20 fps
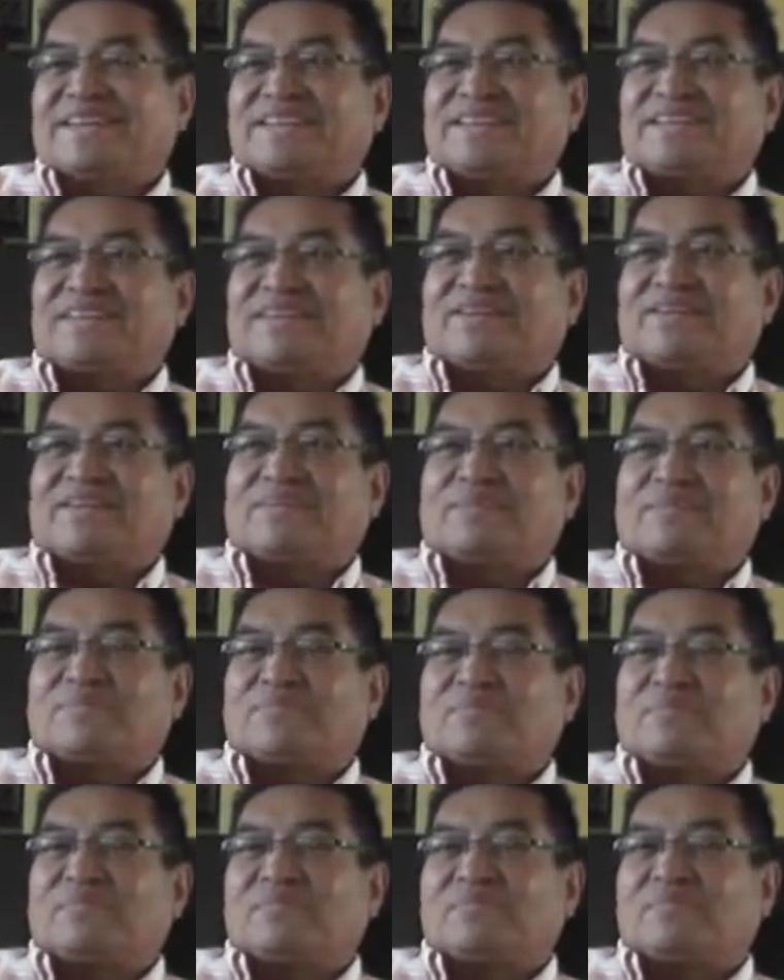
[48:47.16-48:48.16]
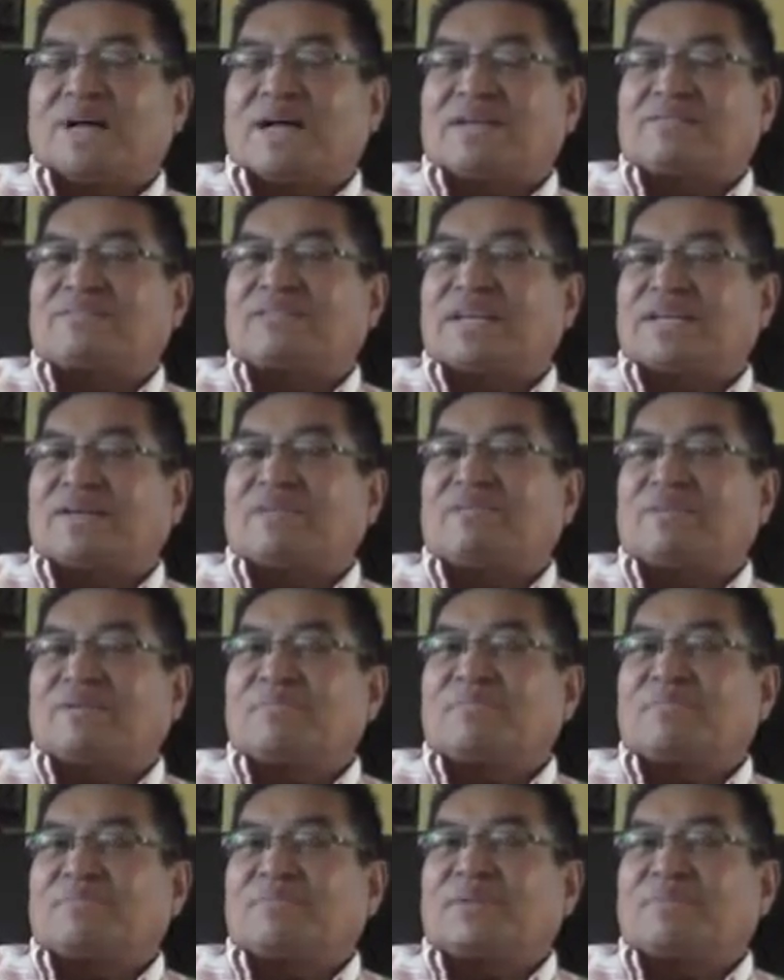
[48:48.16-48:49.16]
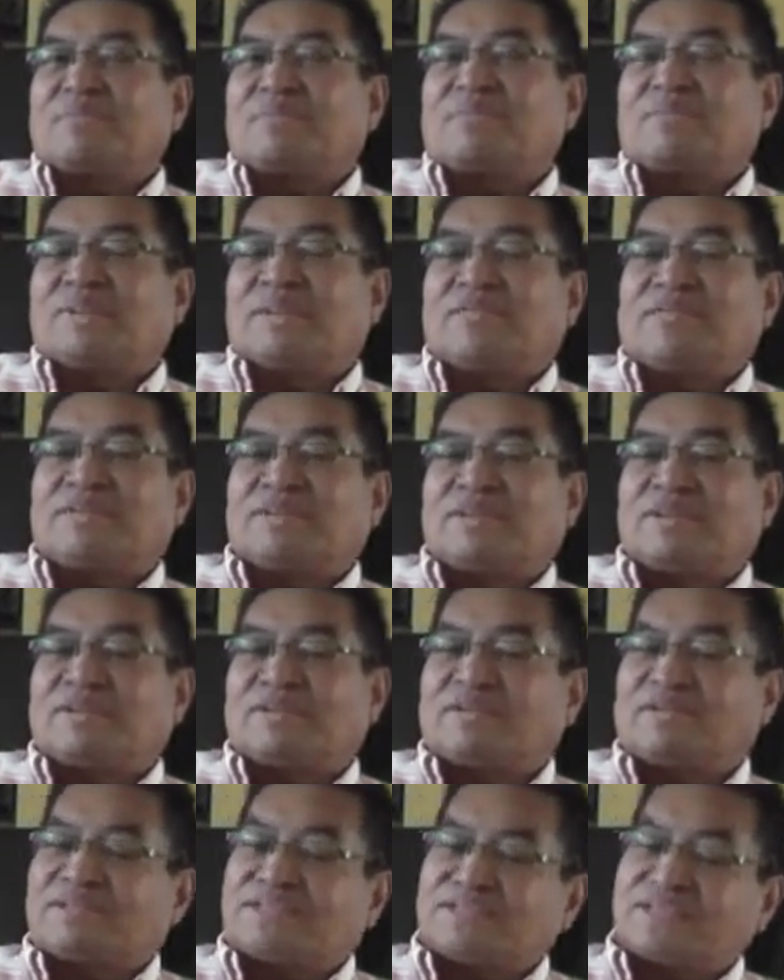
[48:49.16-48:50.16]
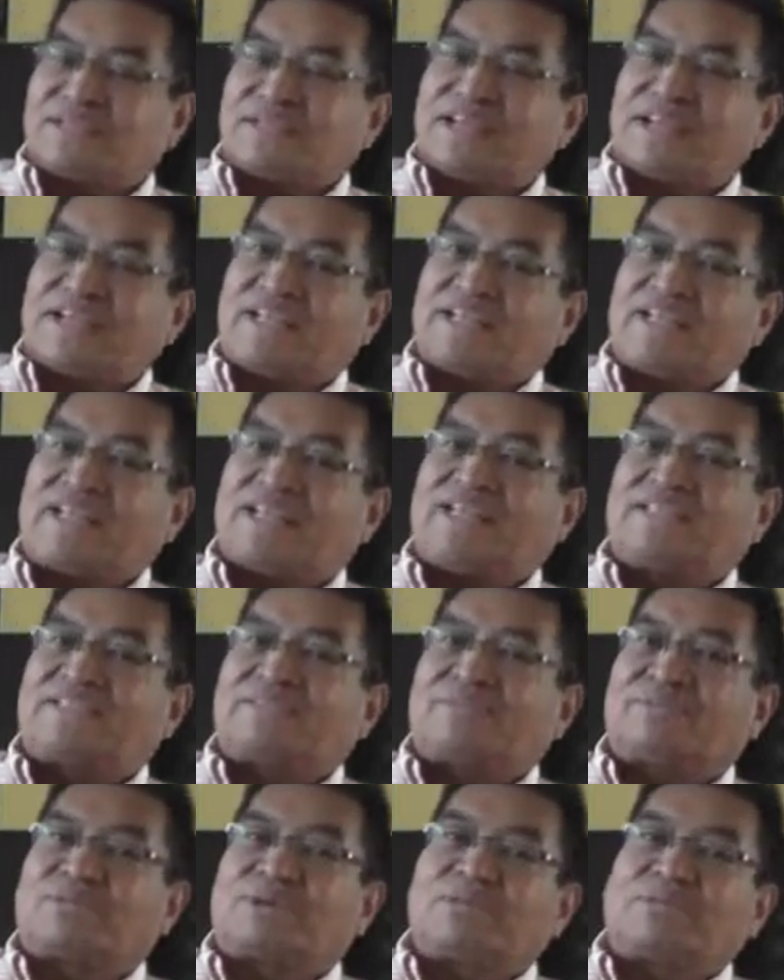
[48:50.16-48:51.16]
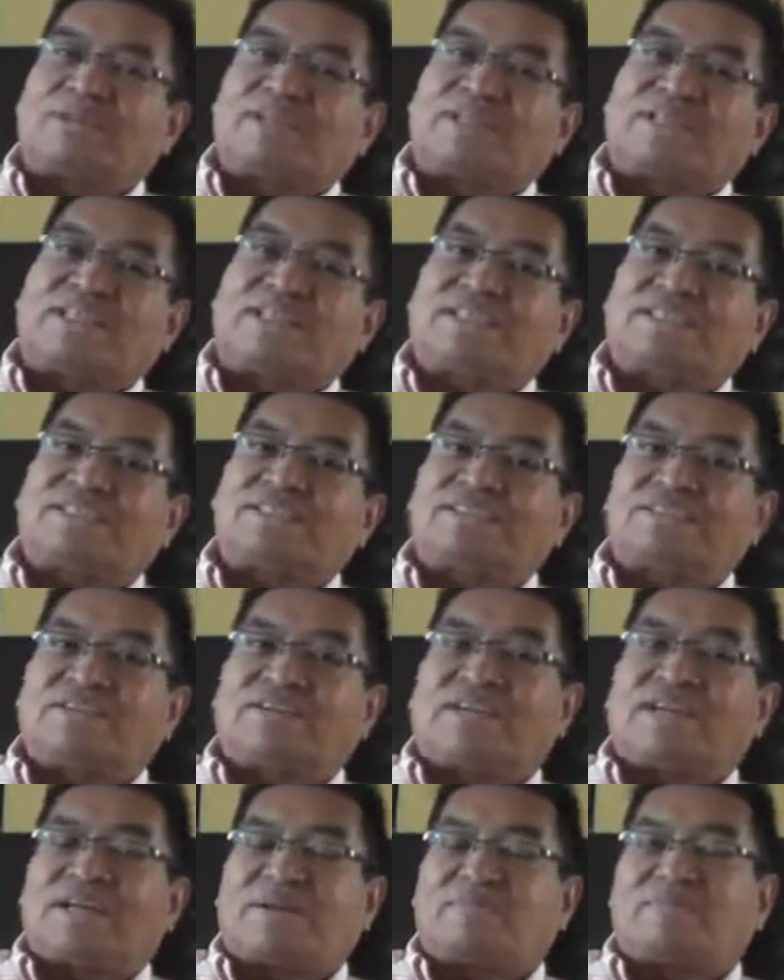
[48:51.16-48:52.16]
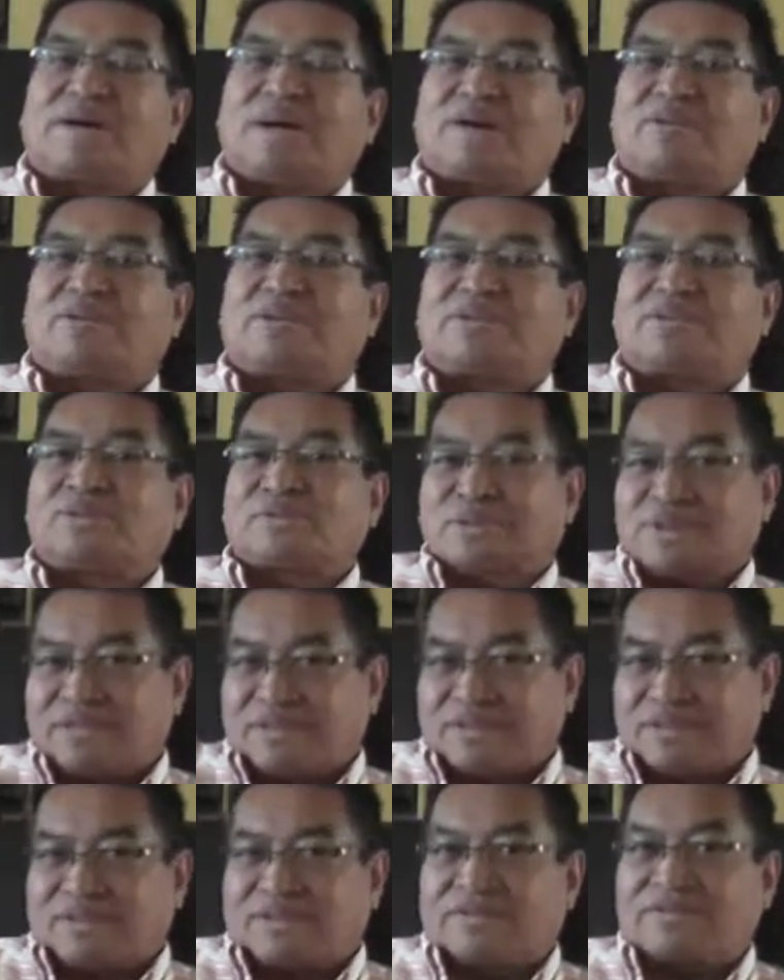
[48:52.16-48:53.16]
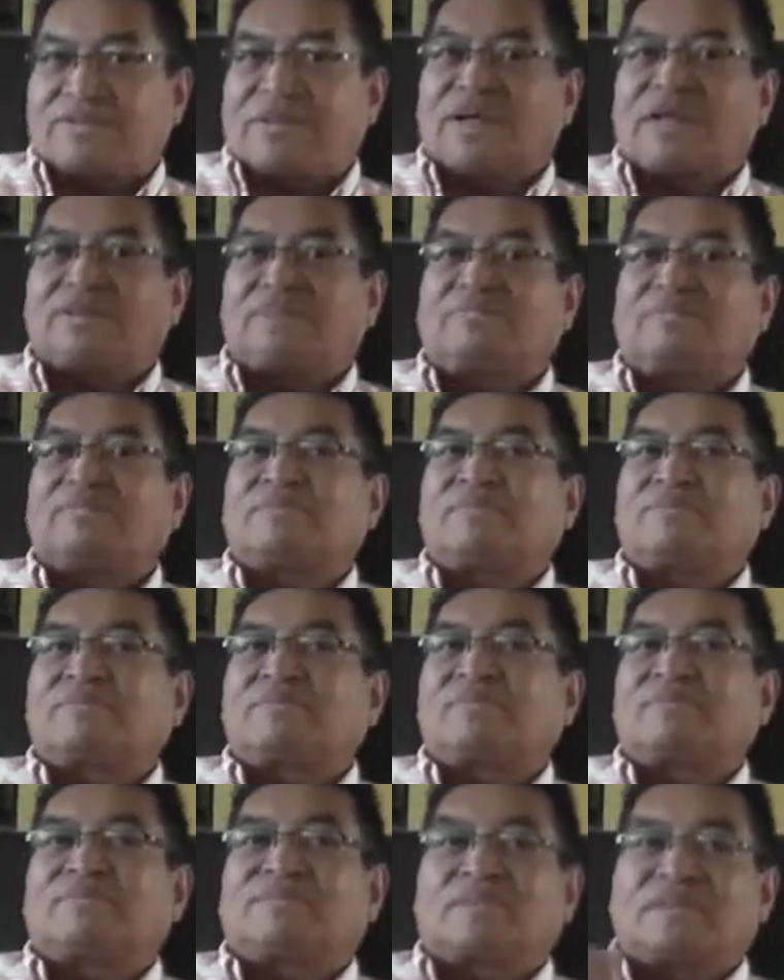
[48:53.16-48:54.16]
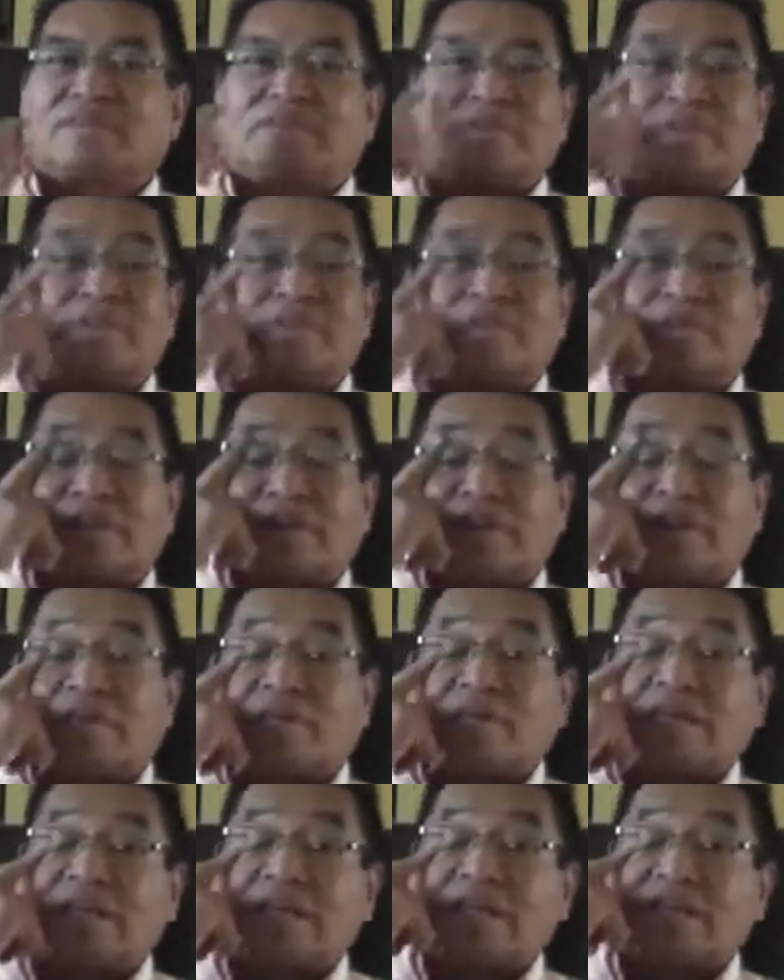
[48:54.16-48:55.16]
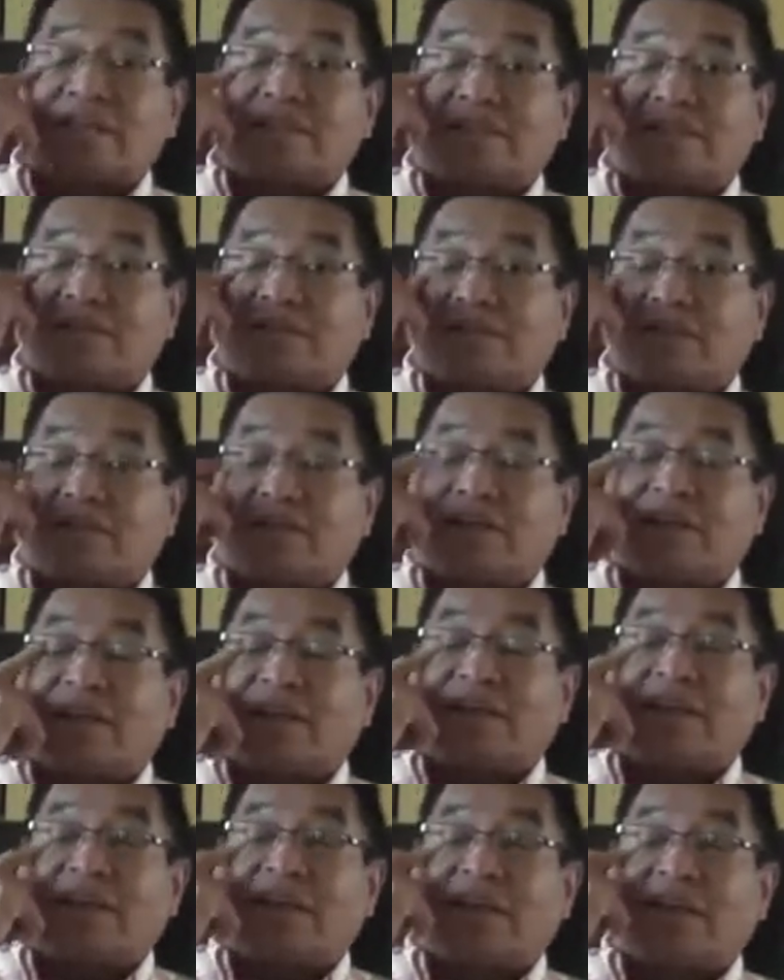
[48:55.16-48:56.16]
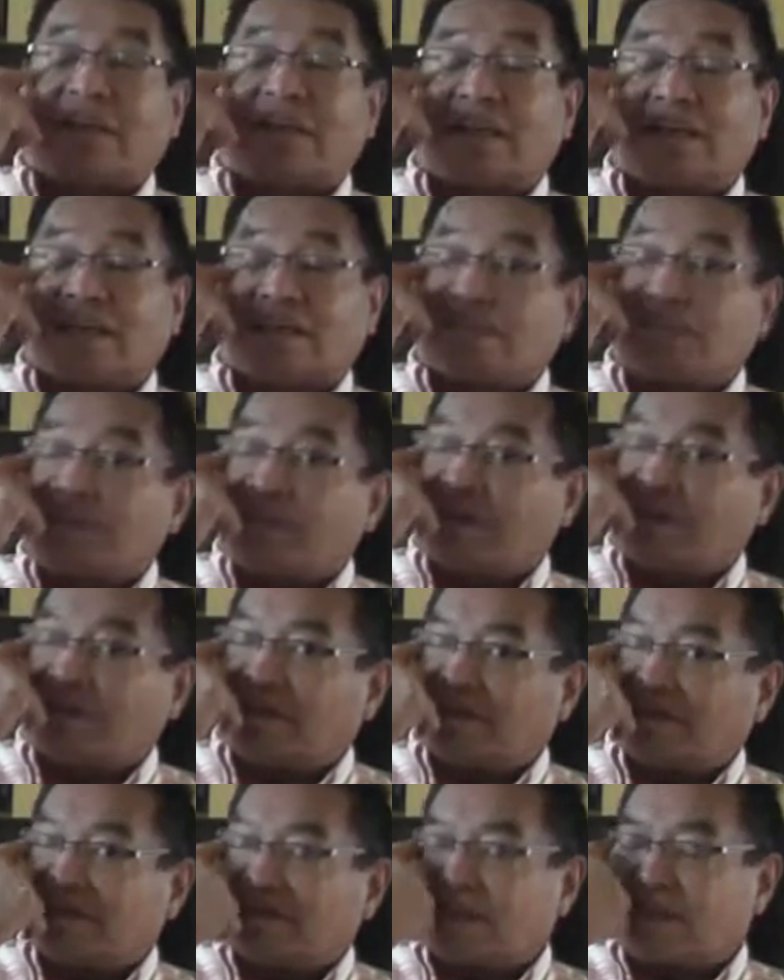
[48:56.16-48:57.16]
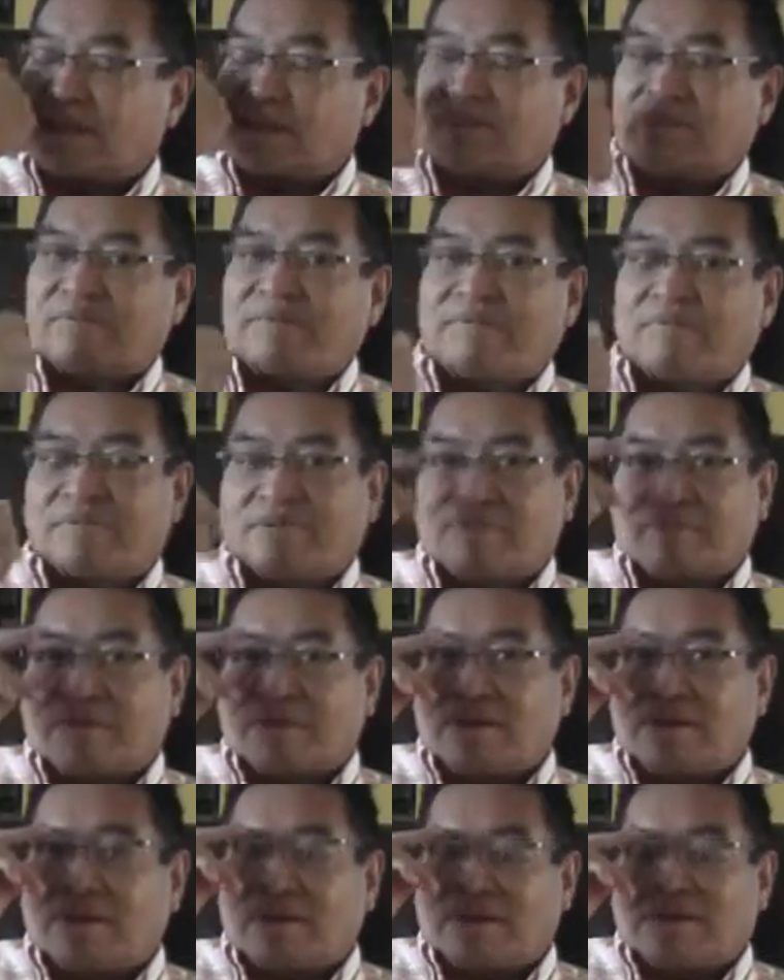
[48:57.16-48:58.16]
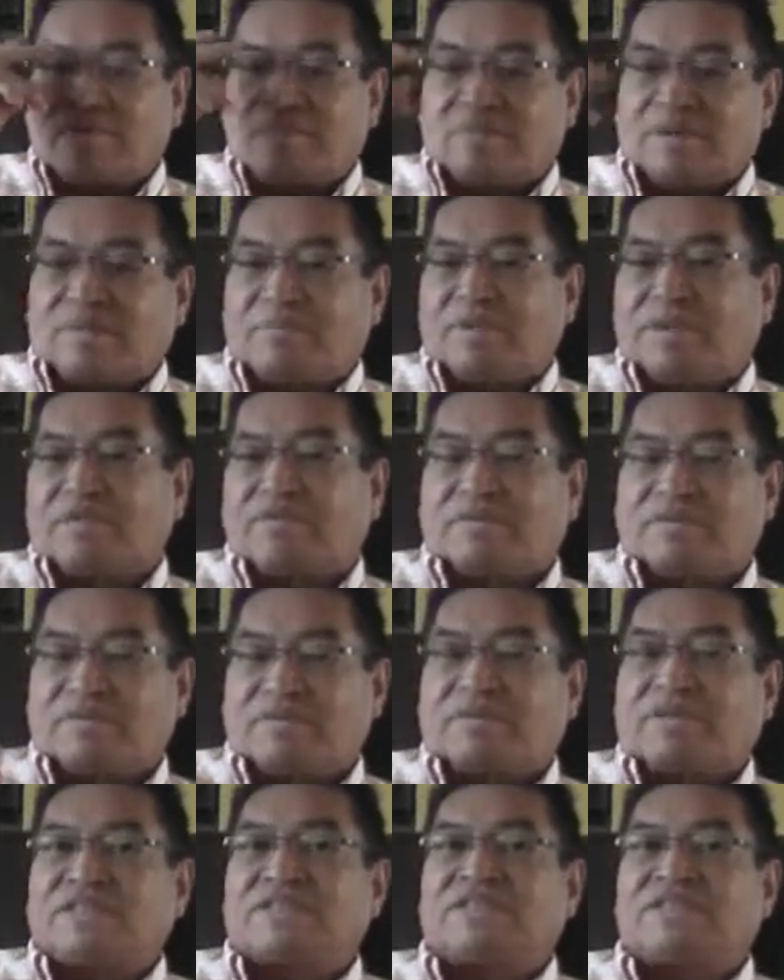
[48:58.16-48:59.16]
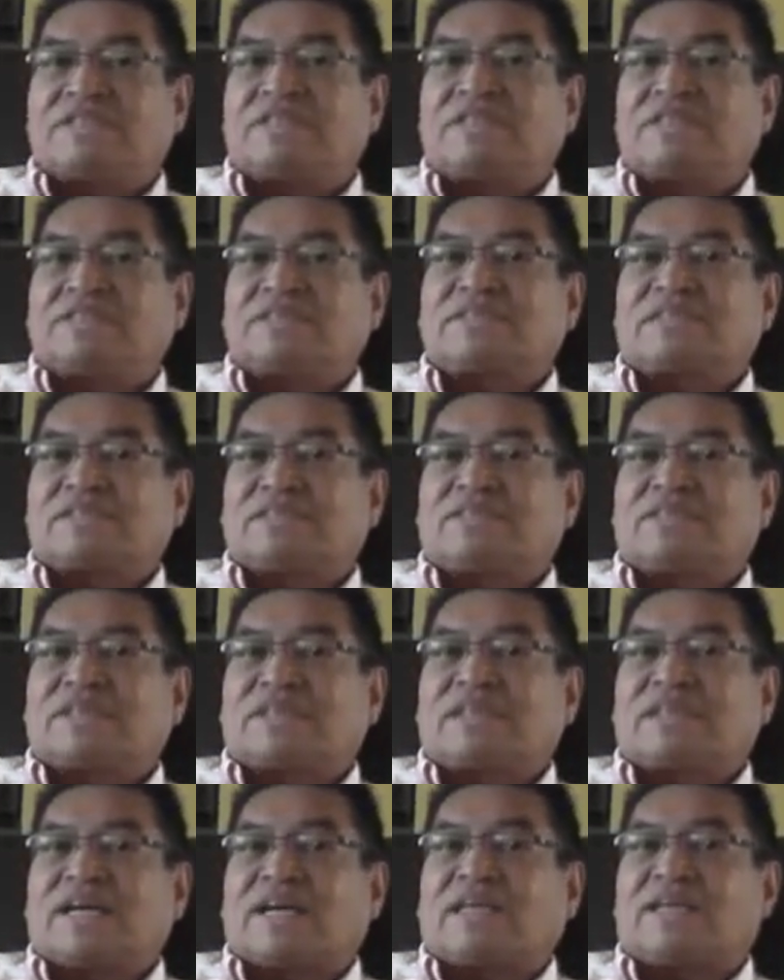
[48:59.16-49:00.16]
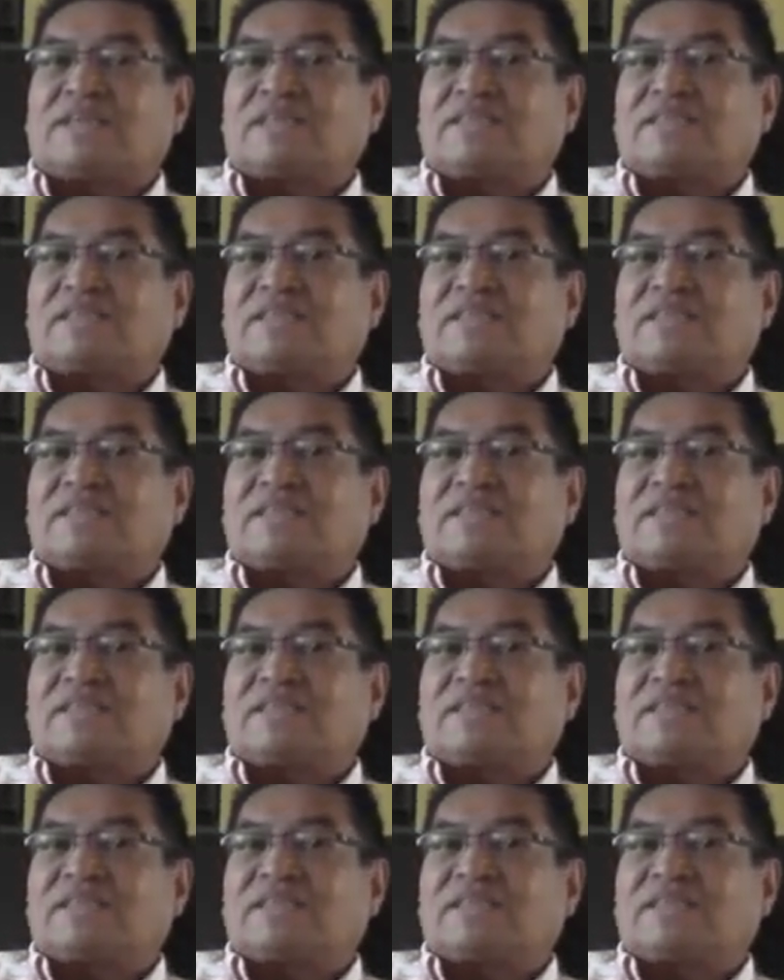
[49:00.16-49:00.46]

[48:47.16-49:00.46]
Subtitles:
So mouse had, even though it's tiny, it's a rodent. It still had powers within our tribe. The way they experienced that, maybe through vision and stuff like that.